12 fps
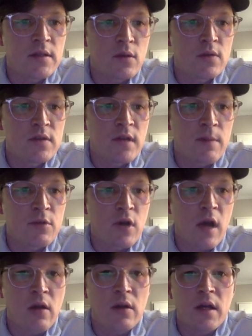Those steps
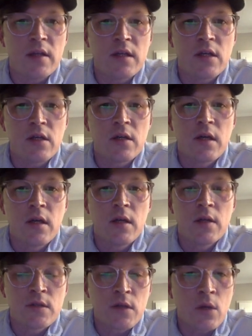are outlined here.
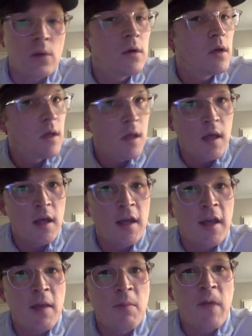So
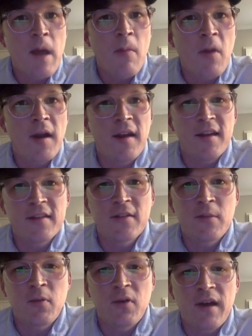keep that marketing
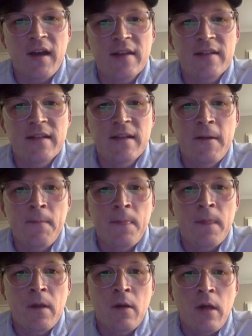simple, guys
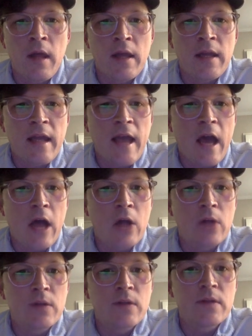and
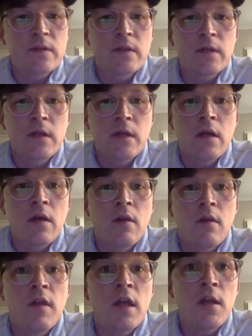gals.
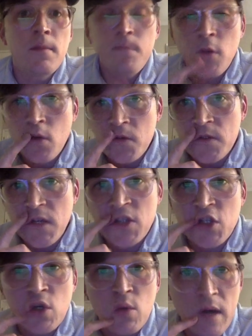Then you'll
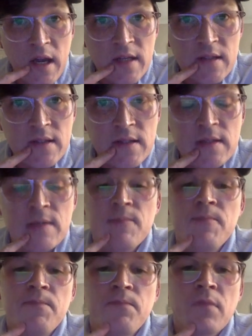set your rates.
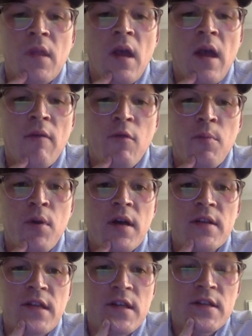I have a
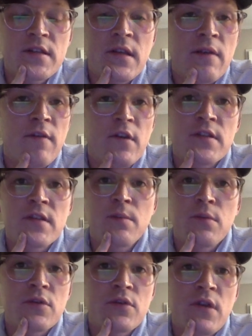process, a very
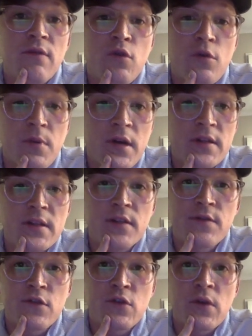simple, straightforward process
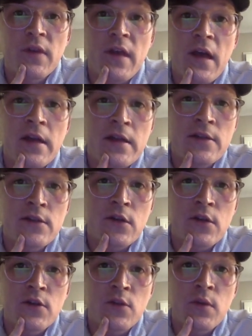for doing that. It
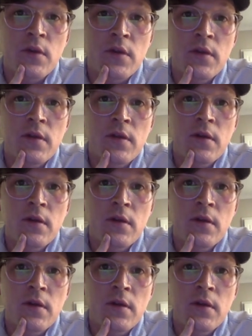starts with,